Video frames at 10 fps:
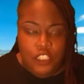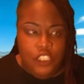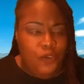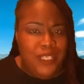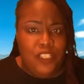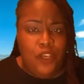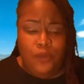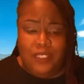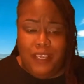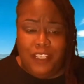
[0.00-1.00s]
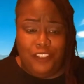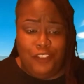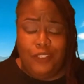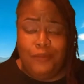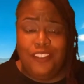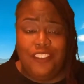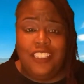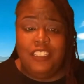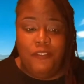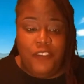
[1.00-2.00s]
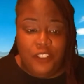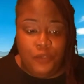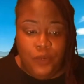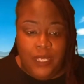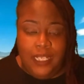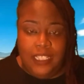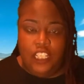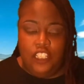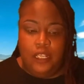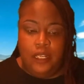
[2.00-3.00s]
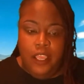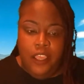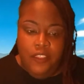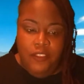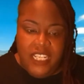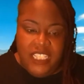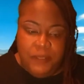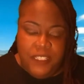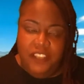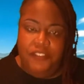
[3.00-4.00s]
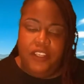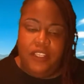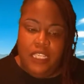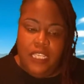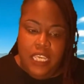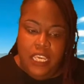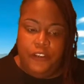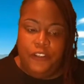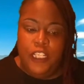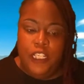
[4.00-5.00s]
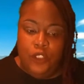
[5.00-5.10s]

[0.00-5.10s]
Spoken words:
Join Toastmasters. Toastmasters is a professional organization that is specifically geared